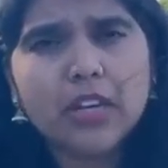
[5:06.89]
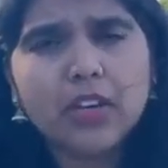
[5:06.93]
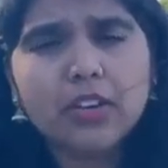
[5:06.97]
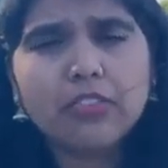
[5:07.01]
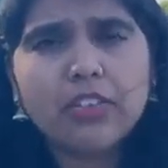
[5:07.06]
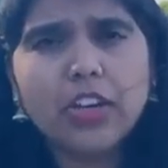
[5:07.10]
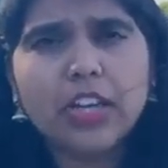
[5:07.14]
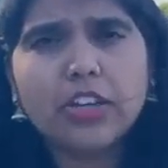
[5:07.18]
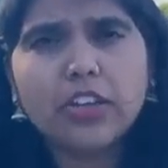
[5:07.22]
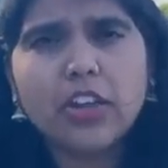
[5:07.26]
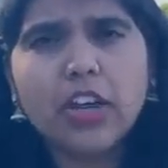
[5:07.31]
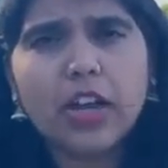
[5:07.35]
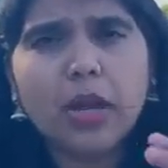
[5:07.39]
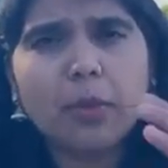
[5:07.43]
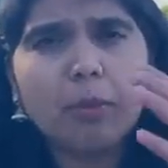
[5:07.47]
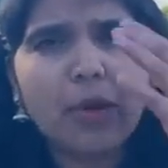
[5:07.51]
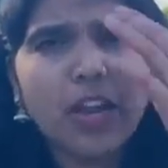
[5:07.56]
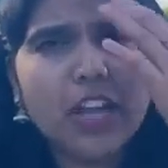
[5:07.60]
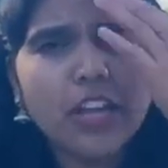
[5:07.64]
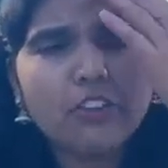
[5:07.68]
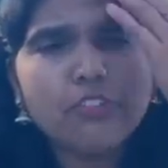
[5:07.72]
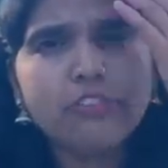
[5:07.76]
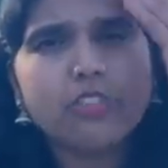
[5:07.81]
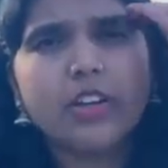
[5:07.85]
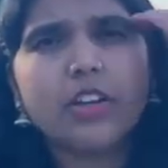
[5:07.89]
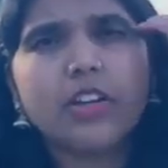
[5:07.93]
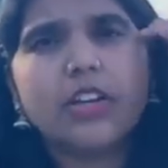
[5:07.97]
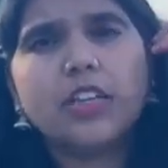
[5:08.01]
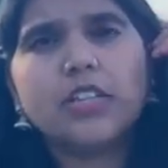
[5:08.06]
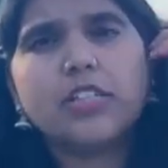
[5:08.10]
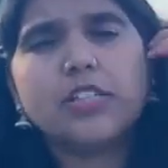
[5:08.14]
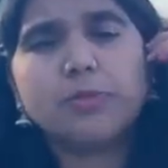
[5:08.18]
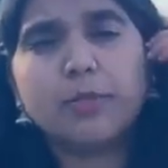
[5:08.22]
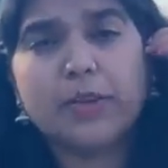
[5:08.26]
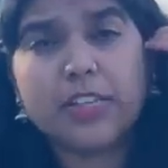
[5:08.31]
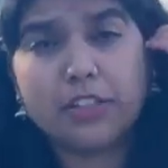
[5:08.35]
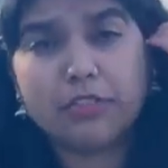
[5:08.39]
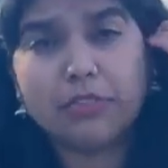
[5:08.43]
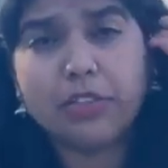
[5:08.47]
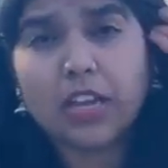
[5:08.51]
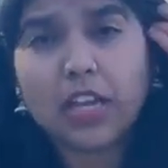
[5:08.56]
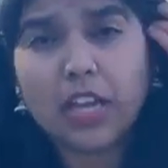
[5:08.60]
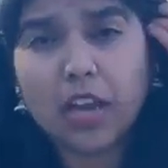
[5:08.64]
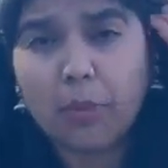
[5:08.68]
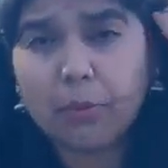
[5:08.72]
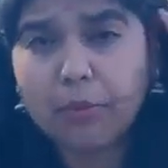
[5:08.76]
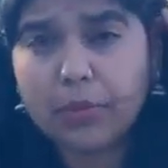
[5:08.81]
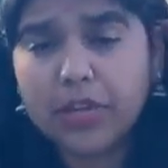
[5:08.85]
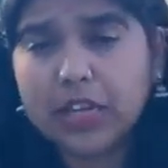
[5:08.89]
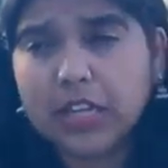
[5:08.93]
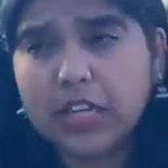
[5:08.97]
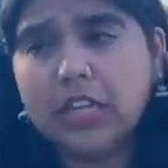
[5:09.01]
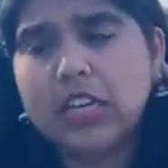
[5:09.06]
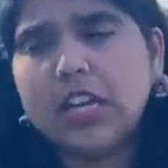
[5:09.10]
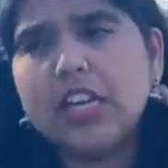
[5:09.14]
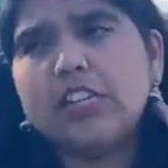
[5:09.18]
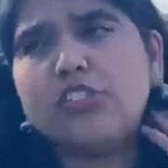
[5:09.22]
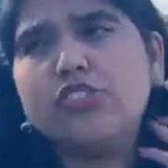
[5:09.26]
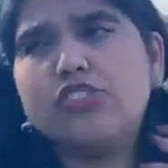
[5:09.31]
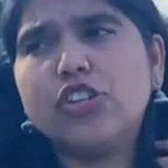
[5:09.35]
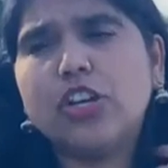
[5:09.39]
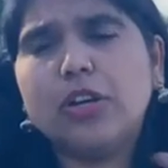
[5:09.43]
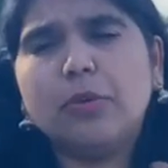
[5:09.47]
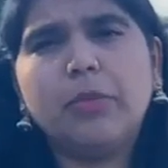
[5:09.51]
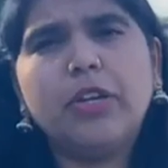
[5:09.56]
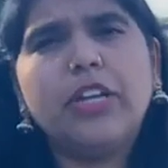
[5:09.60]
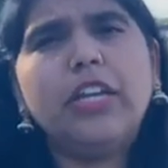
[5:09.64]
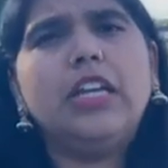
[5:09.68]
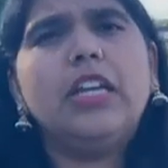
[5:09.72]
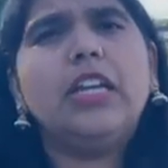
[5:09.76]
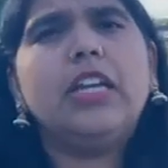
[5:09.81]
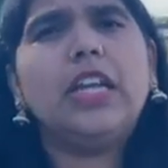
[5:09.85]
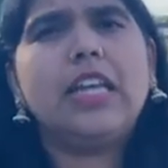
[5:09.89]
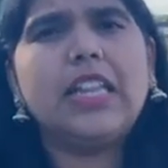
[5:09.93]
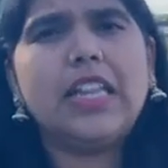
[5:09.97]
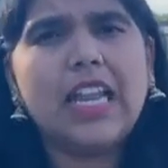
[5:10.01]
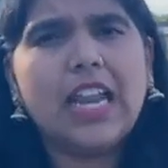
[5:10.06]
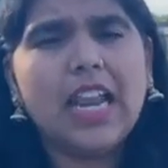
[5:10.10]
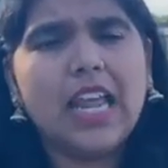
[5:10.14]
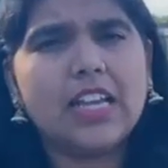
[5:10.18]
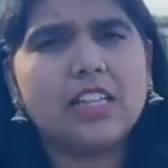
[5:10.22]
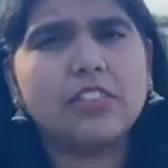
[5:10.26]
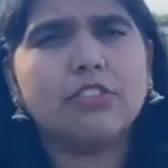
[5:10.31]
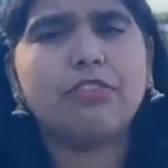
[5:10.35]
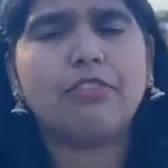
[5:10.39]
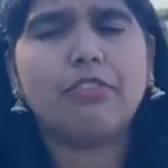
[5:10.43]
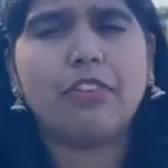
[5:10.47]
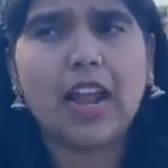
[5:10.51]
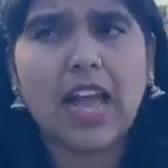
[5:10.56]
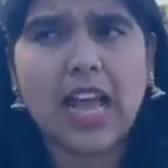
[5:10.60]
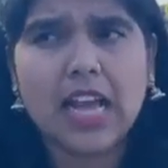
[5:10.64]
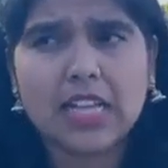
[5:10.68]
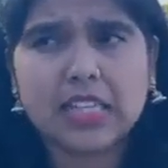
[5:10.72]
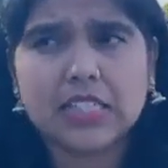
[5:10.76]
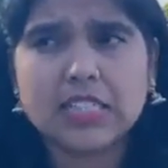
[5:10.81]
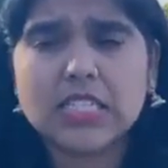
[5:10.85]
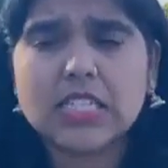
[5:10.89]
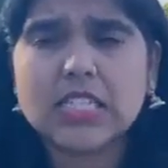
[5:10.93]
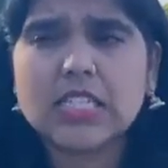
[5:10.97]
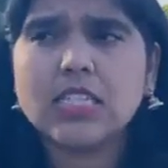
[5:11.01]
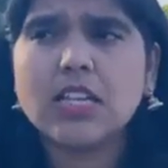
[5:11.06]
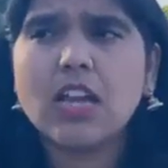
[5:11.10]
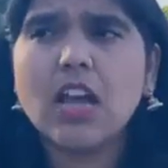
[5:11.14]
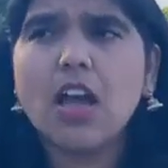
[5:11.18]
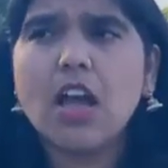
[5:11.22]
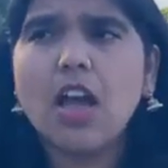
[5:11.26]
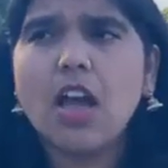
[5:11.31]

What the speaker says: when you are applying for a specific company like Germany, Netherlands, France,